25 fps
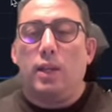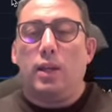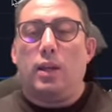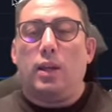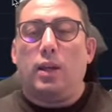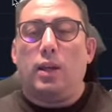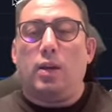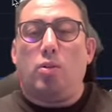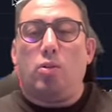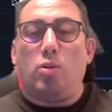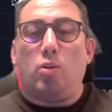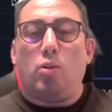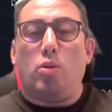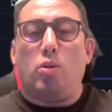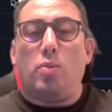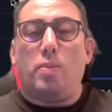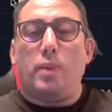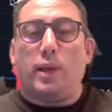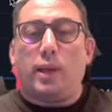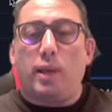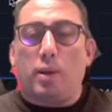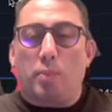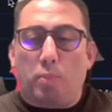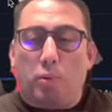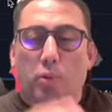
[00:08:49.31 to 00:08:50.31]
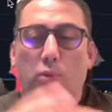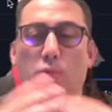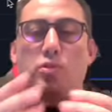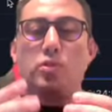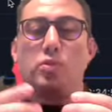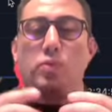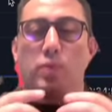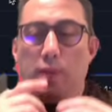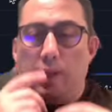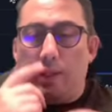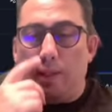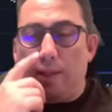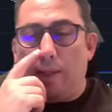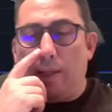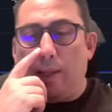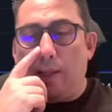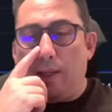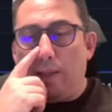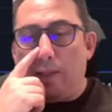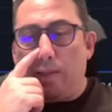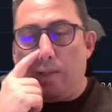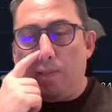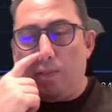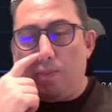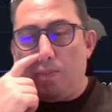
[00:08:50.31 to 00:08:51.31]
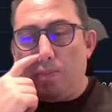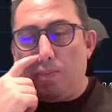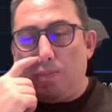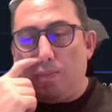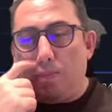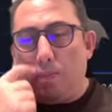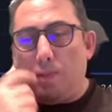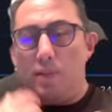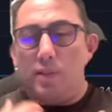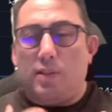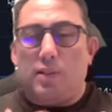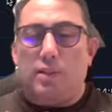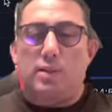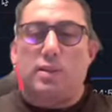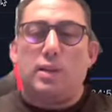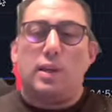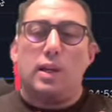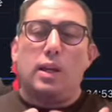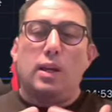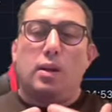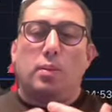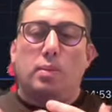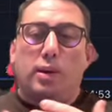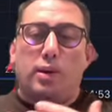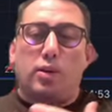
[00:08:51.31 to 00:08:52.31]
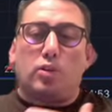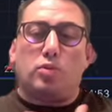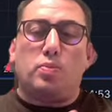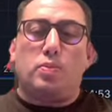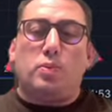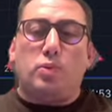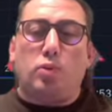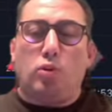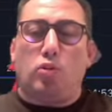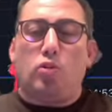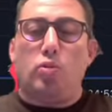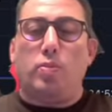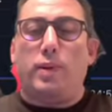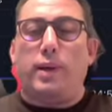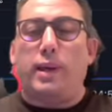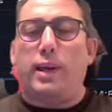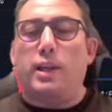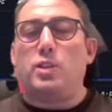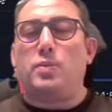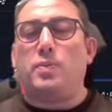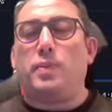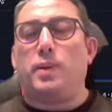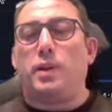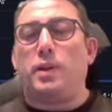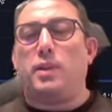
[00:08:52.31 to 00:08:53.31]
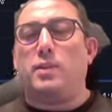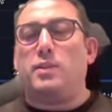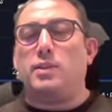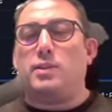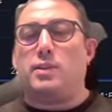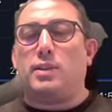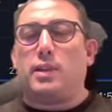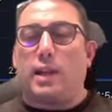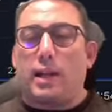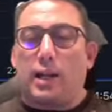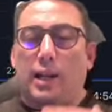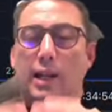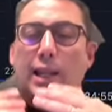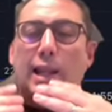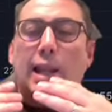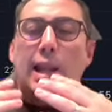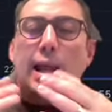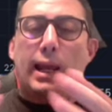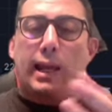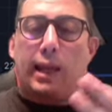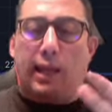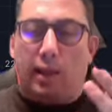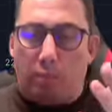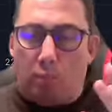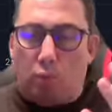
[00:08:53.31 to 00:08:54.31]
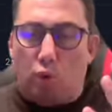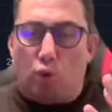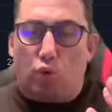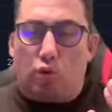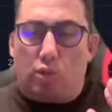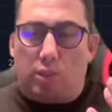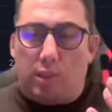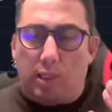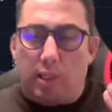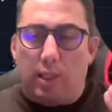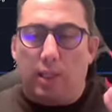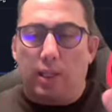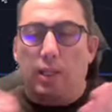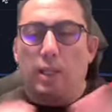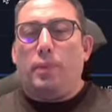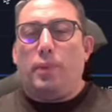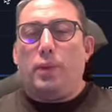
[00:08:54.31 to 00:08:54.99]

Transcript: uh, or making position indicators this is because due to my experiences they are lagging mostly